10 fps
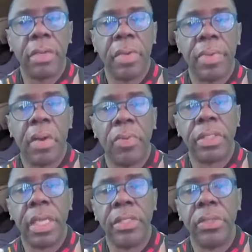them about what
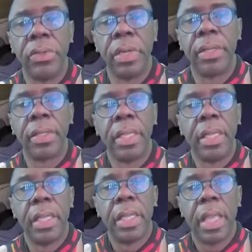they're doing,
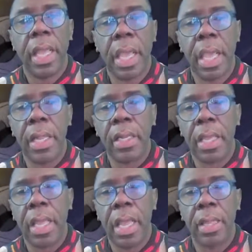and